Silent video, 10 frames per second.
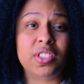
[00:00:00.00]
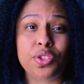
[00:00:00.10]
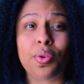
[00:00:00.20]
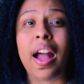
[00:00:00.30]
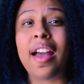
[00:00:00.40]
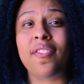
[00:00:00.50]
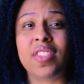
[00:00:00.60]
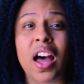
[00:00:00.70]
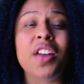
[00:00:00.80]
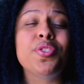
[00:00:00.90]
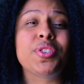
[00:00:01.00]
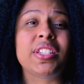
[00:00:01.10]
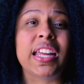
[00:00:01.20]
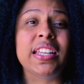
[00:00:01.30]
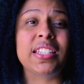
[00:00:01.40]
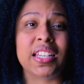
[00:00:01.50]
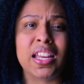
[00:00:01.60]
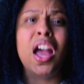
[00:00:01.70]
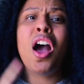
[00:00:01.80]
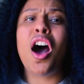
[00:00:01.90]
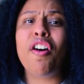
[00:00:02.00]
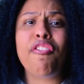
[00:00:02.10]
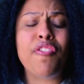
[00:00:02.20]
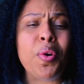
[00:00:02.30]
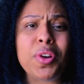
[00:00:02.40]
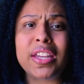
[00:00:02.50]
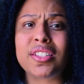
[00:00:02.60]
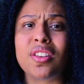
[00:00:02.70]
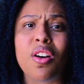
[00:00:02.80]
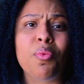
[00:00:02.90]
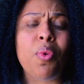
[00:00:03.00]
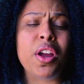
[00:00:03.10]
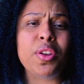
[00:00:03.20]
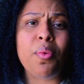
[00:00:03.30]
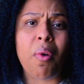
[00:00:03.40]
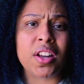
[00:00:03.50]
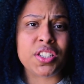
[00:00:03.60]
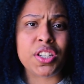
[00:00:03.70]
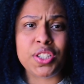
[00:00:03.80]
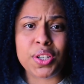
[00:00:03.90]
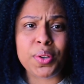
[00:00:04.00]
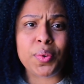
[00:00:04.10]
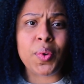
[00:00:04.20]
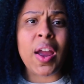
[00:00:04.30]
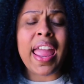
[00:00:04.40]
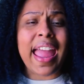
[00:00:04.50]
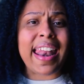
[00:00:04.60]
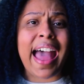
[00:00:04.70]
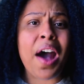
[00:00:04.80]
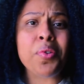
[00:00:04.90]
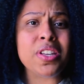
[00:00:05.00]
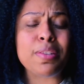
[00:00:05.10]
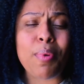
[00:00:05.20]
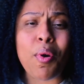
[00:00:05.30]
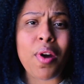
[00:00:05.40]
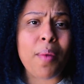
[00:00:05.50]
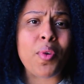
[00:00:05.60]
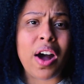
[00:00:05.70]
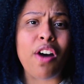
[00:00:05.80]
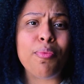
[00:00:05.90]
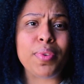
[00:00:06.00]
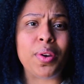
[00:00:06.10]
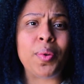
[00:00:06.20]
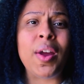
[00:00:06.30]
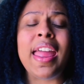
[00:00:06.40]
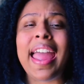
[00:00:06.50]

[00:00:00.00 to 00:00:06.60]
the drive, the understanding of focus on what you want to do and how this program will help you